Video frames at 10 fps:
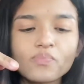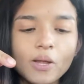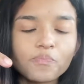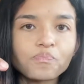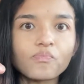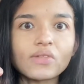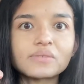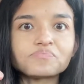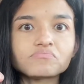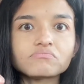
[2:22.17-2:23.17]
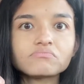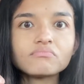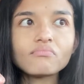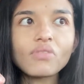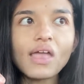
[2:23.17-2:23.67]
Mm.
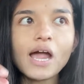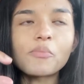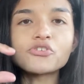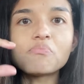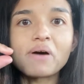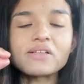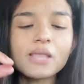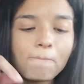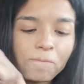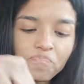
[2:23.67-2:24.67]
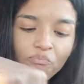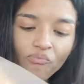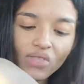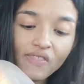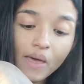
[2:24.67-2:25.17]
When you bite them,
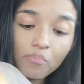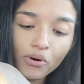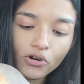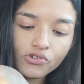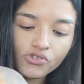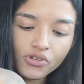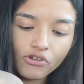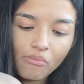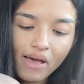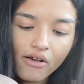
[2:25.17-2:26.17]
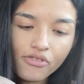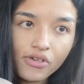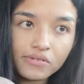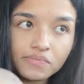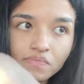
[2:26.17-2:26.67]
they burst in your mouth.
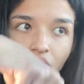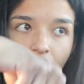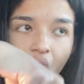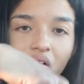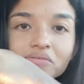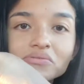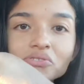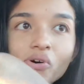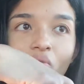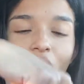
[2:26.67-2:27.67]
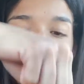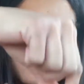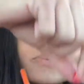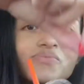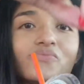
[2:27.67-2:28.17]
So,
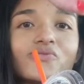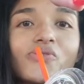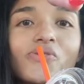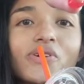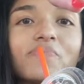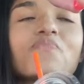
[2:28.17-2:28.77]
so good.